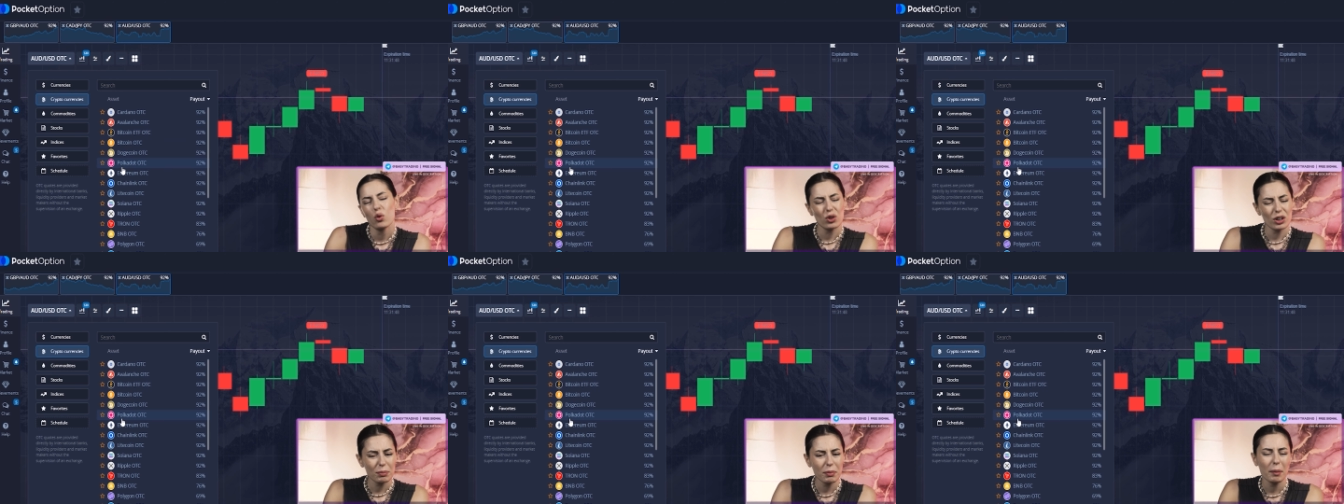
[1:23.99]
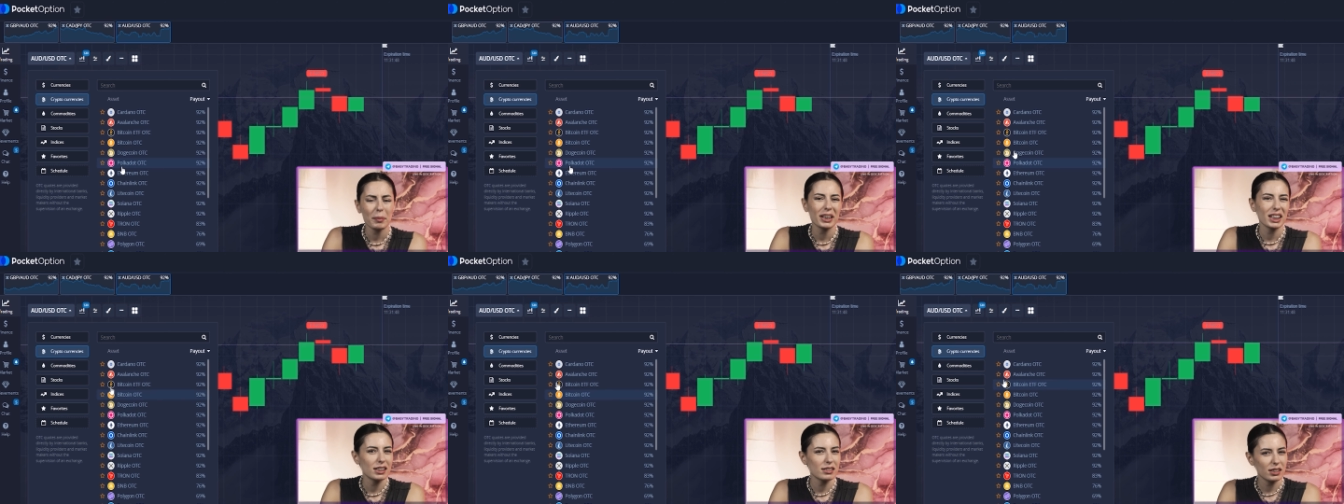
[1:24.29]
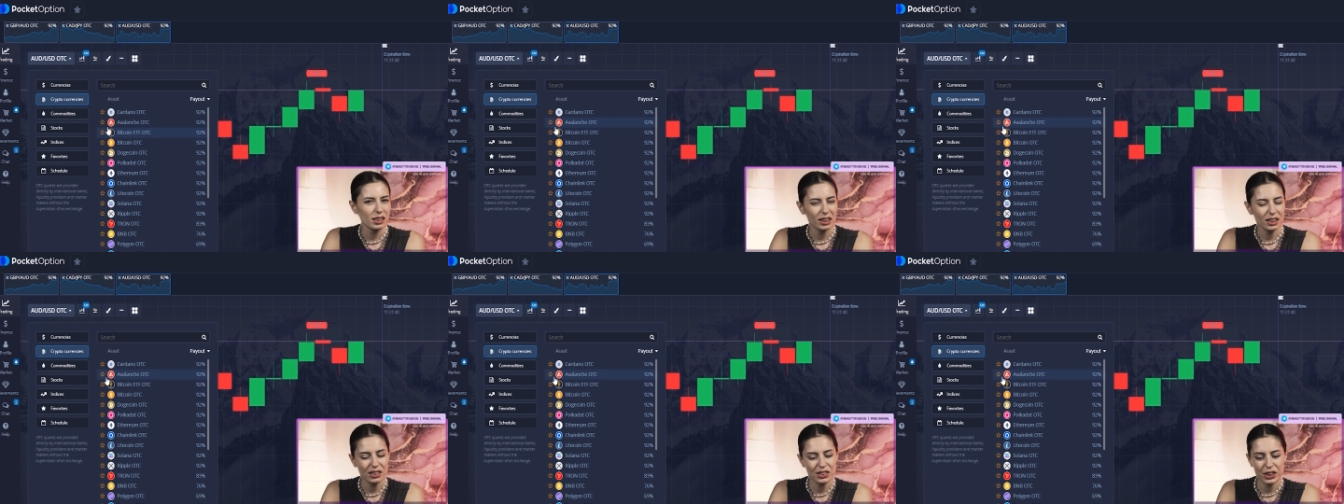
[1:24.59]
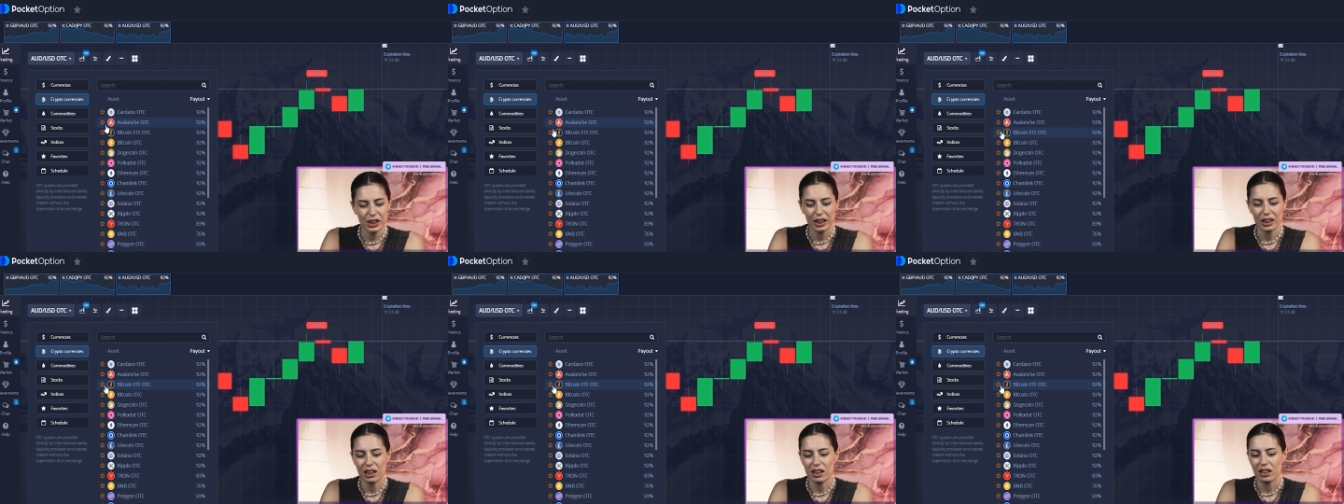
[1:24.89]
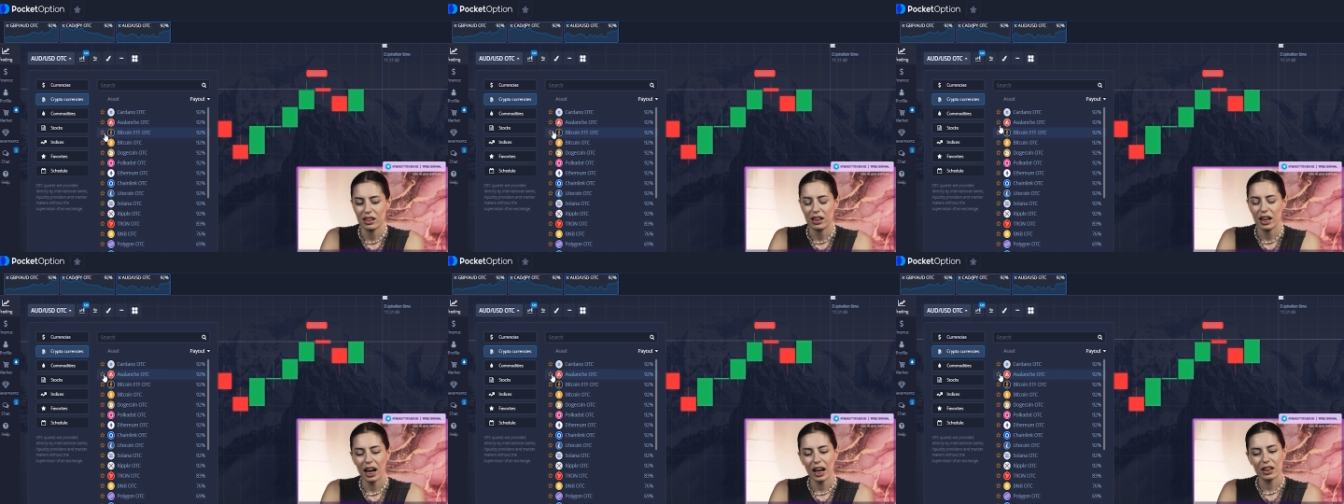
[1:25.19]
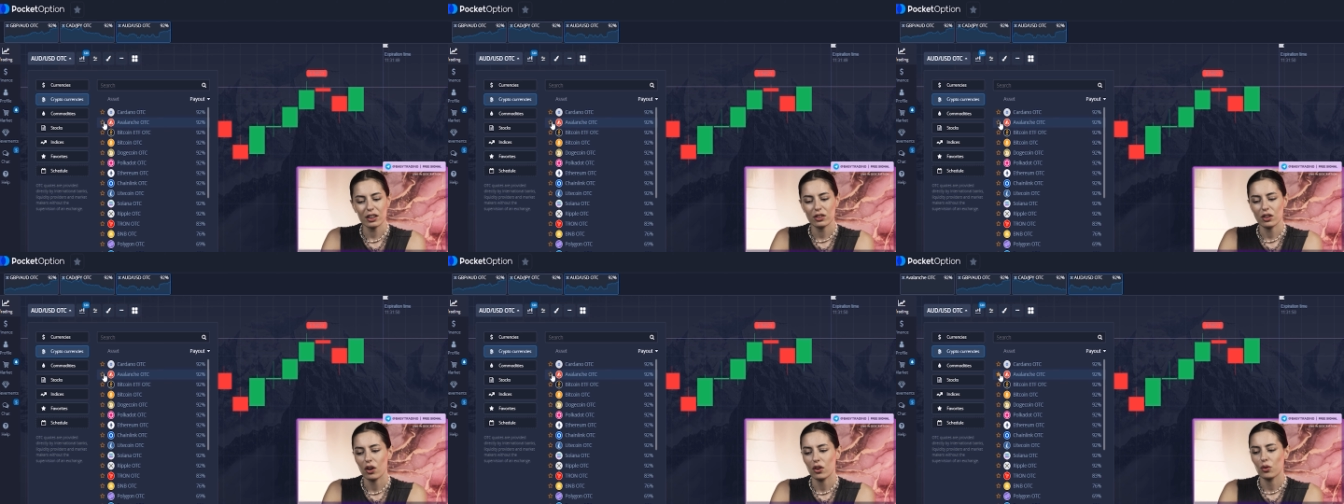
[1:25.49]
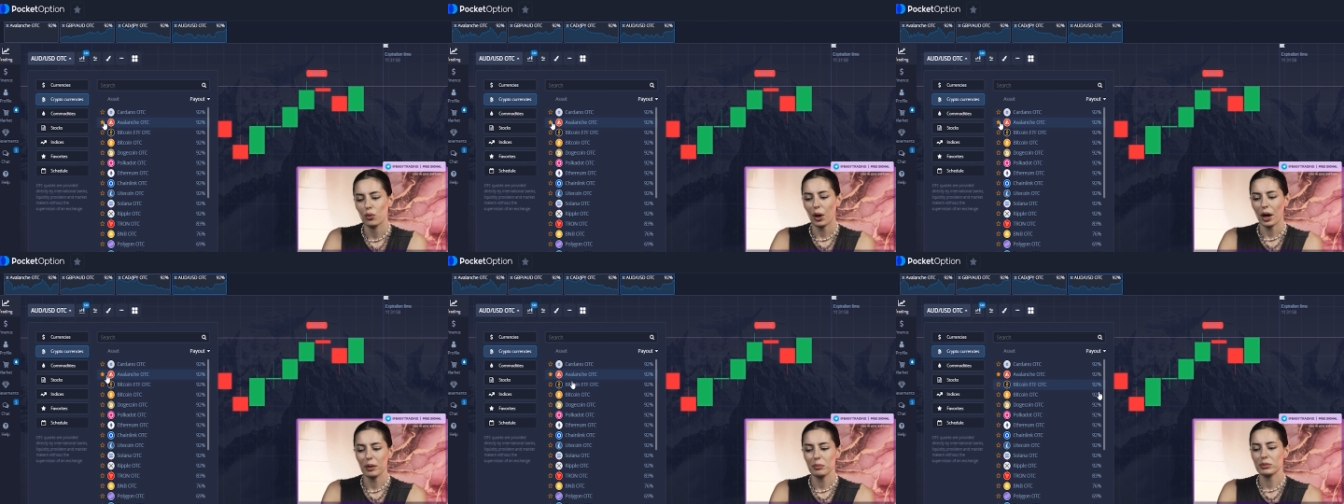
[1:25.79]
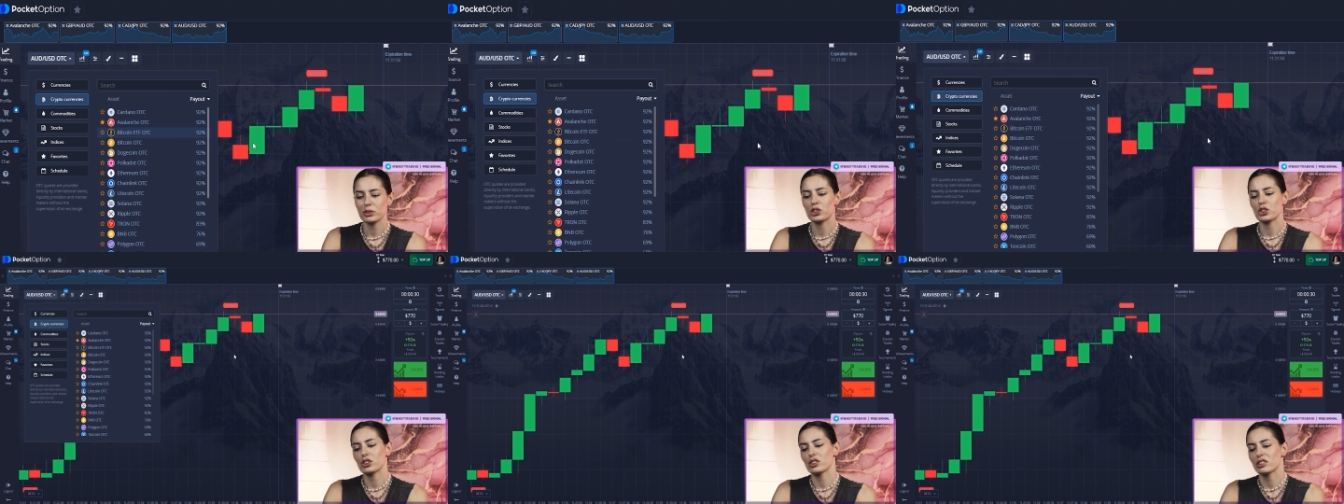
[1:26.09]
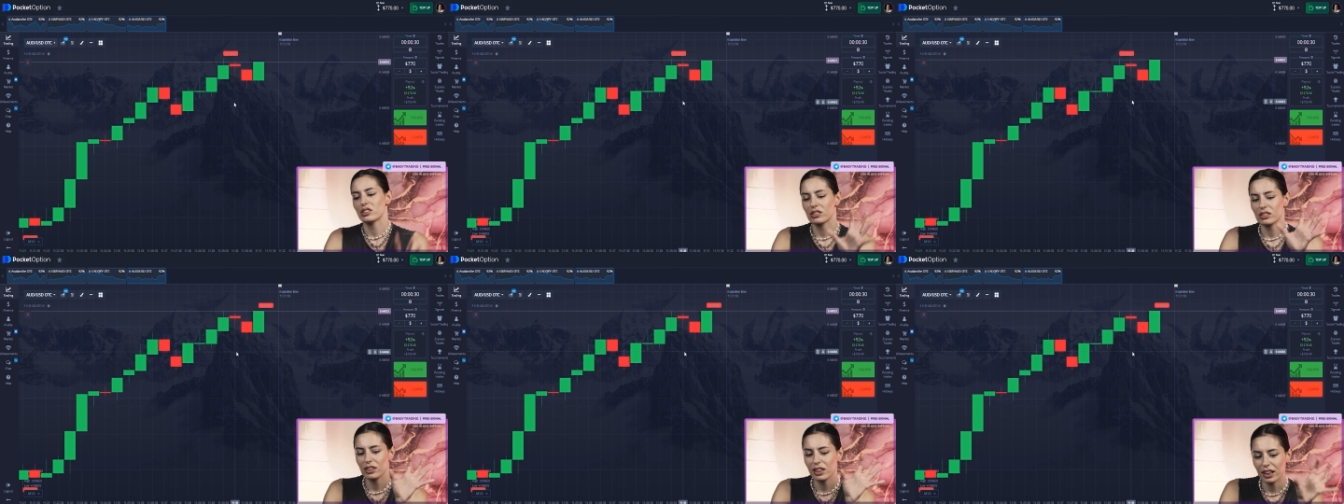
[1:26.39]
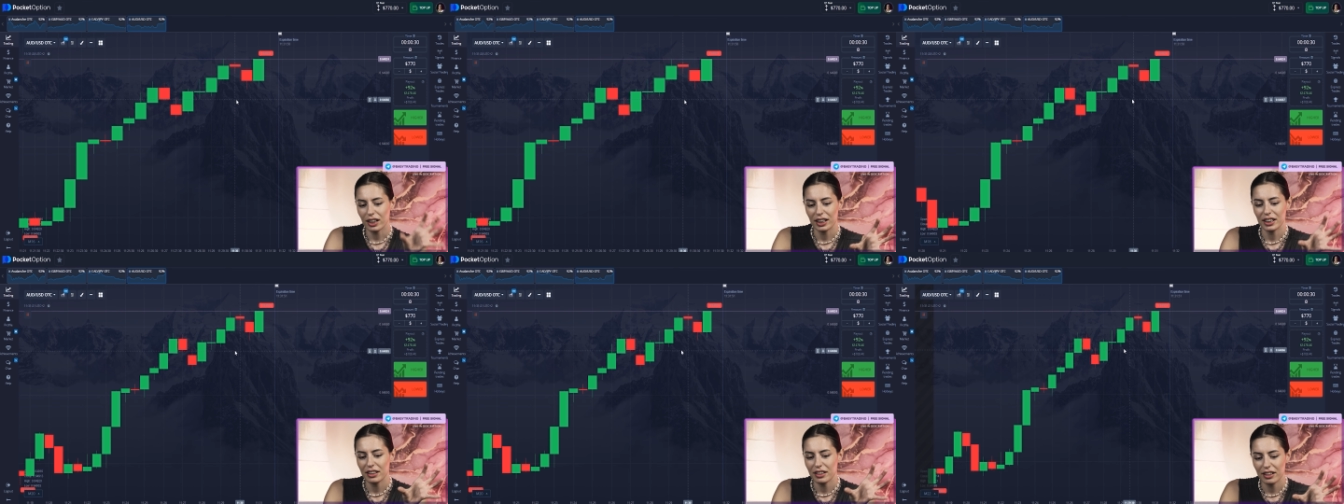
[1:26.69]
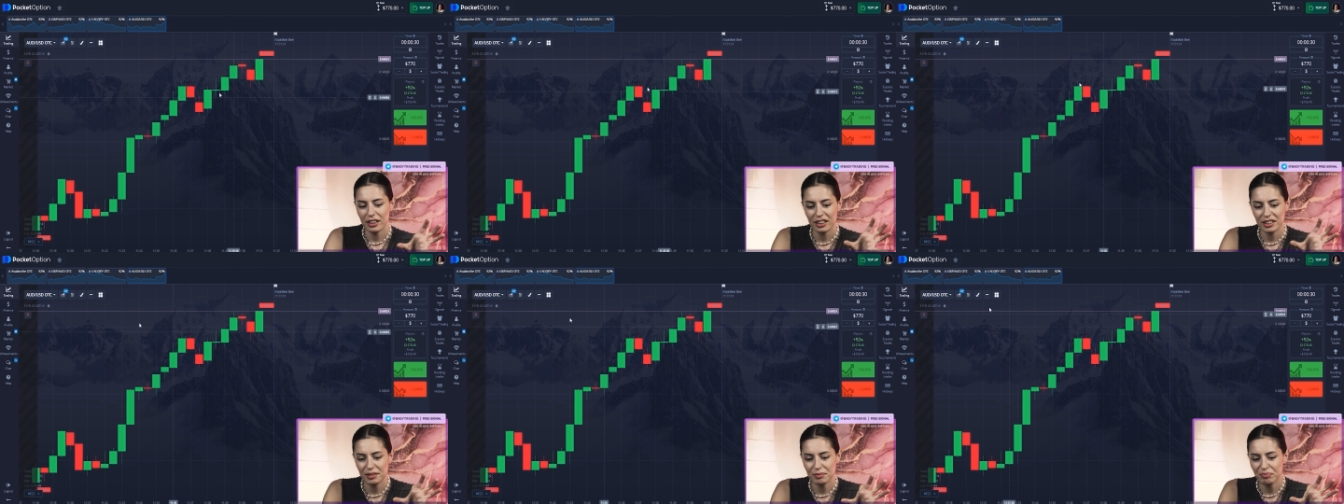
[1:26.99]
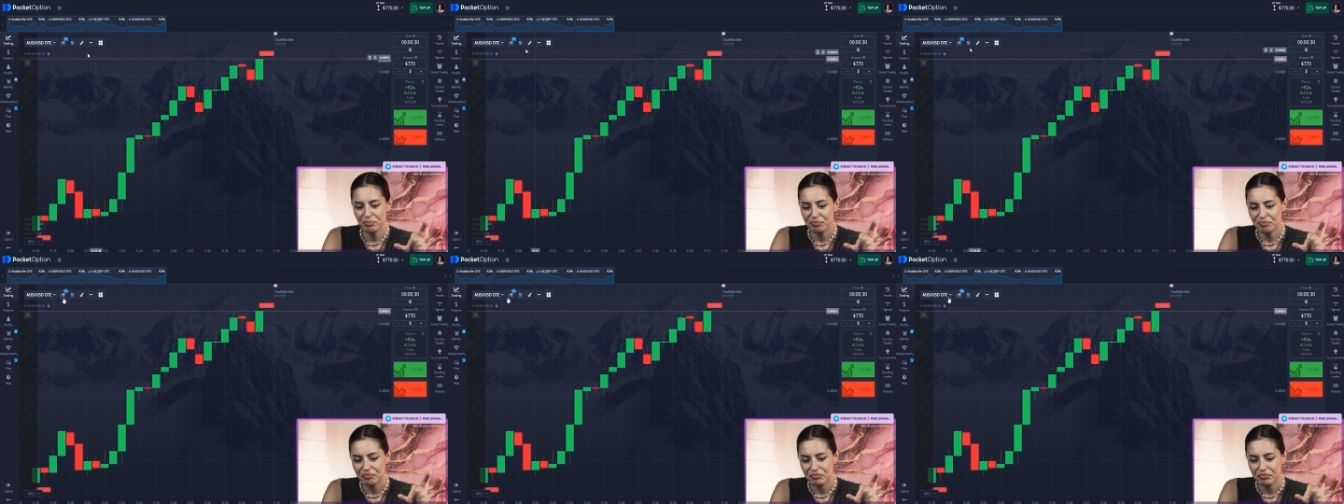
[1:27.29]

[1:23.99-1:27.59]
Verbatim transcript: or maybe it's easier. I don't know. I'm just kind of